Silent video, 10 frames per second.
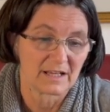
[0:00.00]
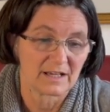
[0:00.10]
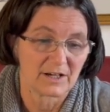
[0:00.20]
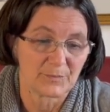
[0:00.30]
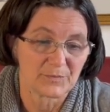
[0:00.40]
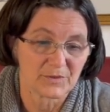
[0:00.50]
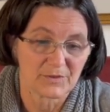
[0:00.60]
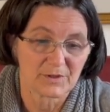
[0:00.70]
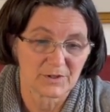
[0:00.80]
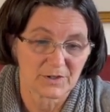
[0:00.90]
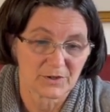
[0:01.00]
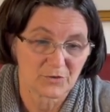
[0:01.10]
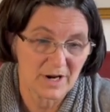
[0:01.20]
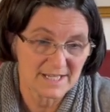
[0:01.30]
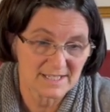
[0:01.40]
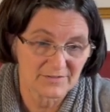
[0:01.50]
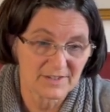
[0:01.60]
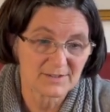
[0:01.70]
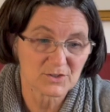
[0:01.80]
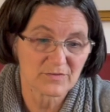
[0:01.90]
um, the great
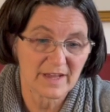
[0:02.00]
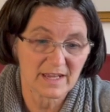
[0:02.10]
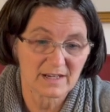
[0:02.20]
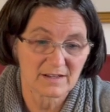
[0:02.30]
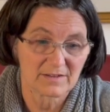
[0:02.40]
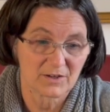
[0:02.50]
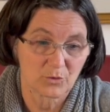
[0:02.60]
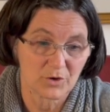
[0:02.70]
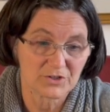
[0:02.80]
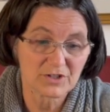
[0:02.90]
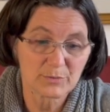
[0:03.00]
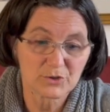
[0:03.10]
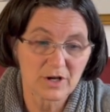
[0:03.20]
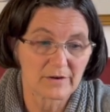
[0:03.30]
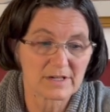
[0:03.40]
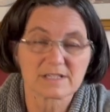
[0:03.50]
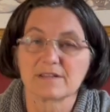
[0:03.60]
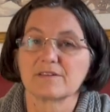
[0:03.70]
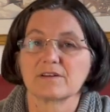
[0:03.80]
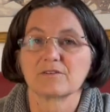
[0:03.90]
saphenous vein, the groin tributaries,
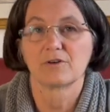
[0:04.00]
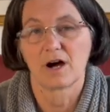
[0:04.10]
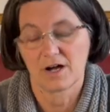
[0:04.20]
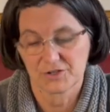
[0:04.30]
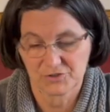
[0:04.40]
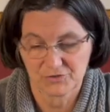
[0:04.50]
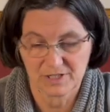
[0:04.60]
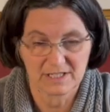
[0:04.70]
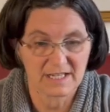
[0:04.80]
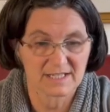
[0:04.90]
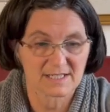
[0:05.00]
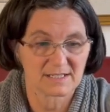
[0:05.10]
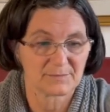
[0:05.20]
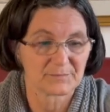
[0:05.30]
and the artery next.